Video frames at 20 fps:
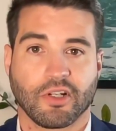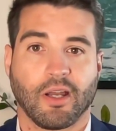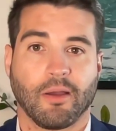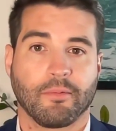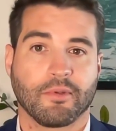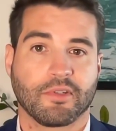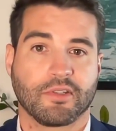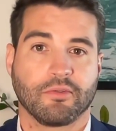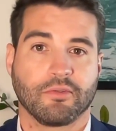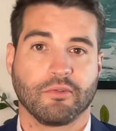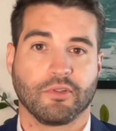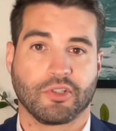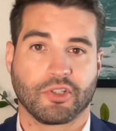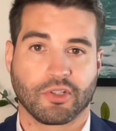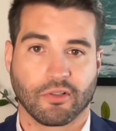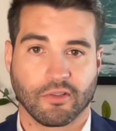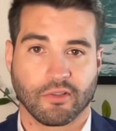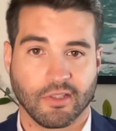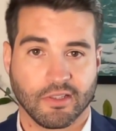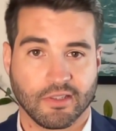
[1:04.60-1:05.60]
is to
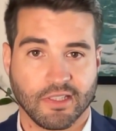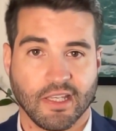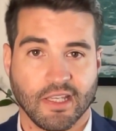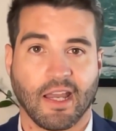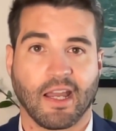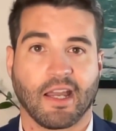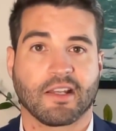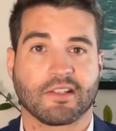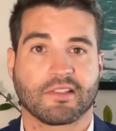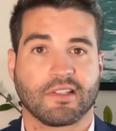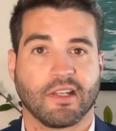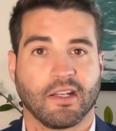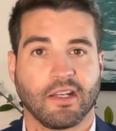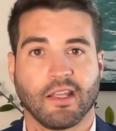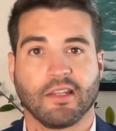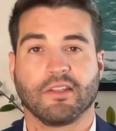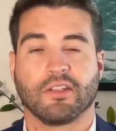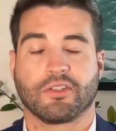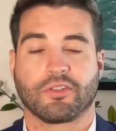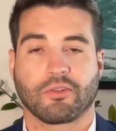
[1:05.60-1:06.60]
ensure that the asset
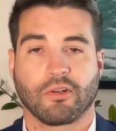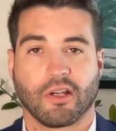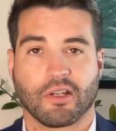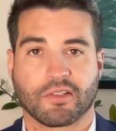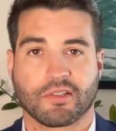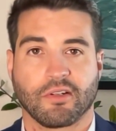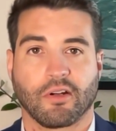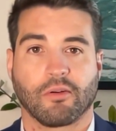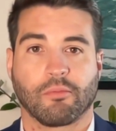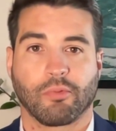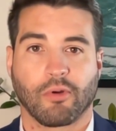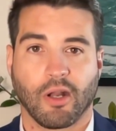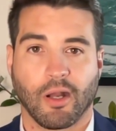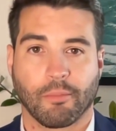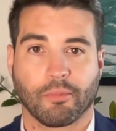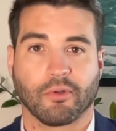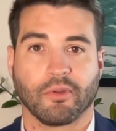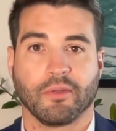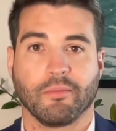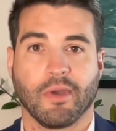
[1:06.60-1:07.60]
and the trust are
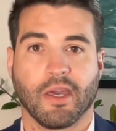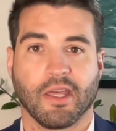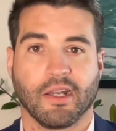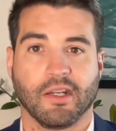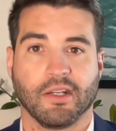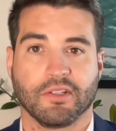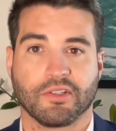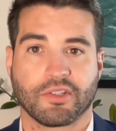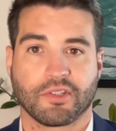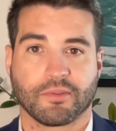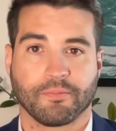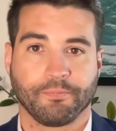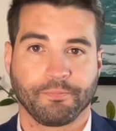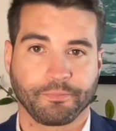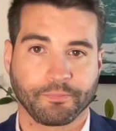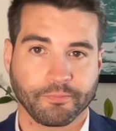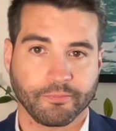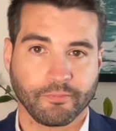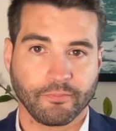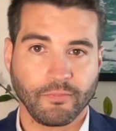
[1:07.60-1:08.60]
properly managed.
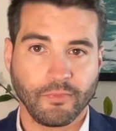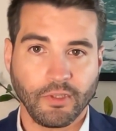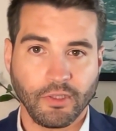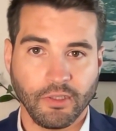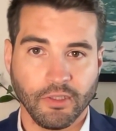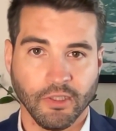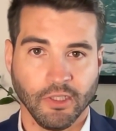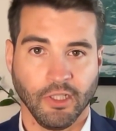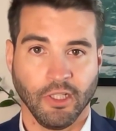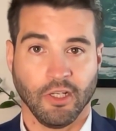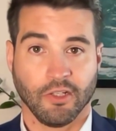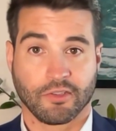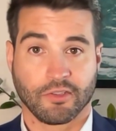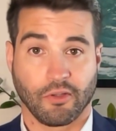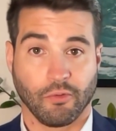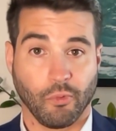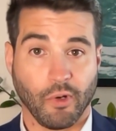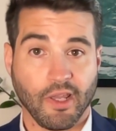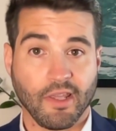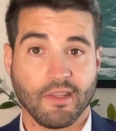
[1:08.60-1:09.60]
So the
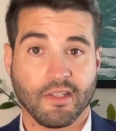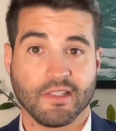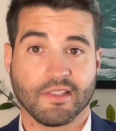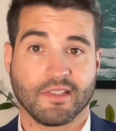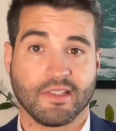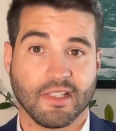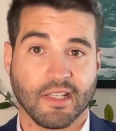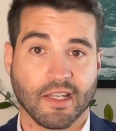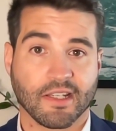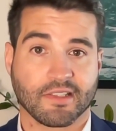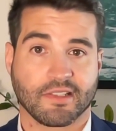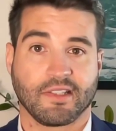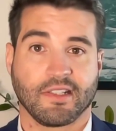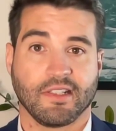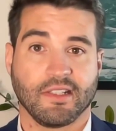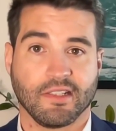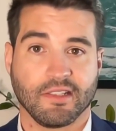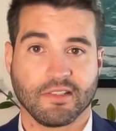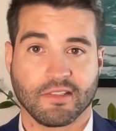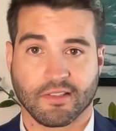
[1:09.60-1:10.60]
way these
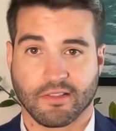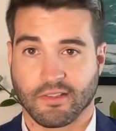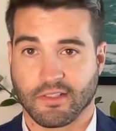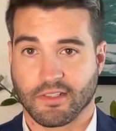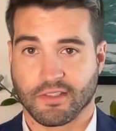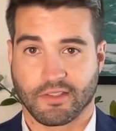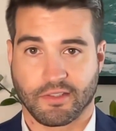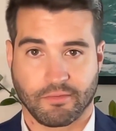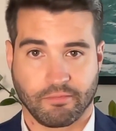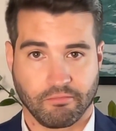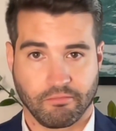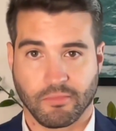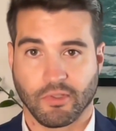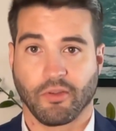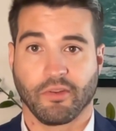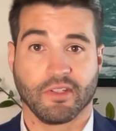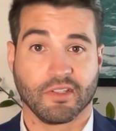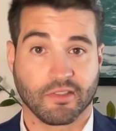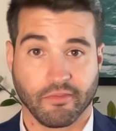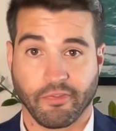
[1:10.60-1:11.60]
DSTs and these
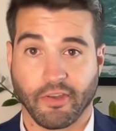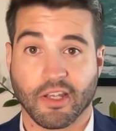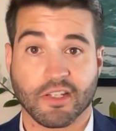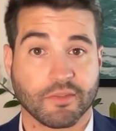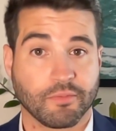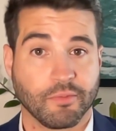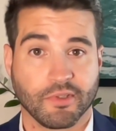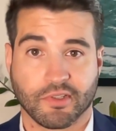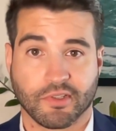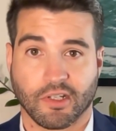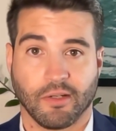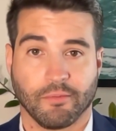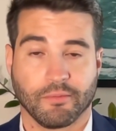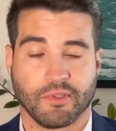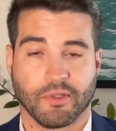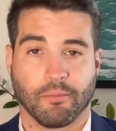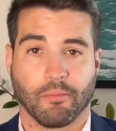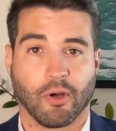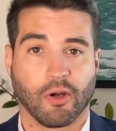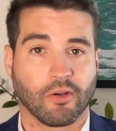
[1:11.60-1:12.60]
investments come
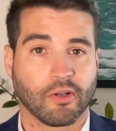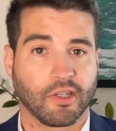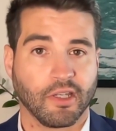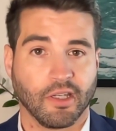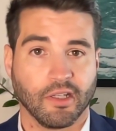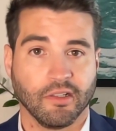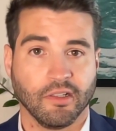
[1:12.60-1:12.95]
to market